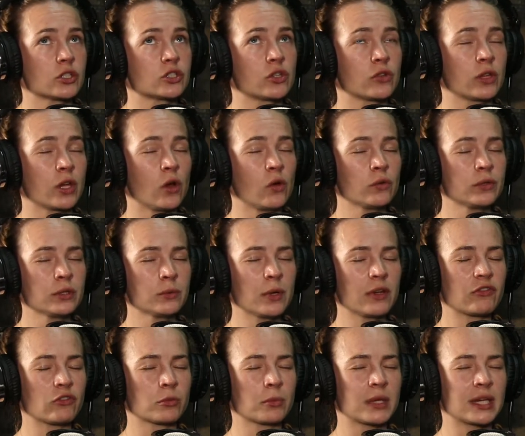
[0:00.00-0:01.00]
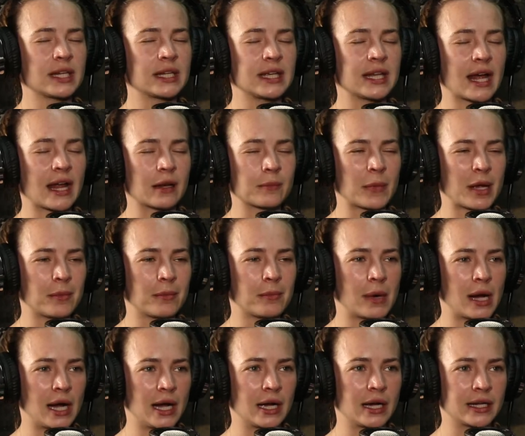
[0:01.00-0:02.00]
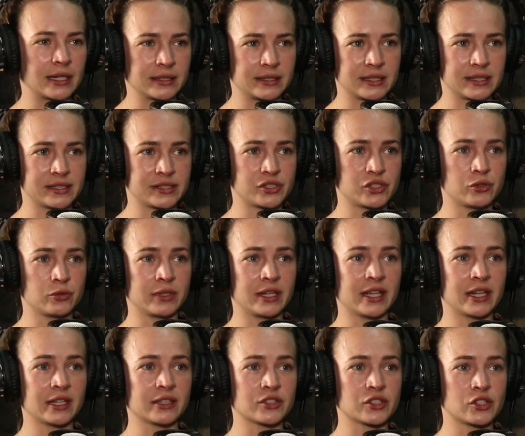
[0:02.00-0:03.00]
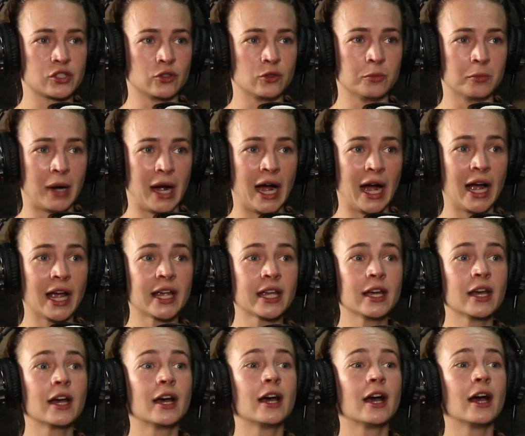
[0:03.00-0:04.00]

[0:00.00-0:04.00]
So the only way for me to get out of my mind is to get into my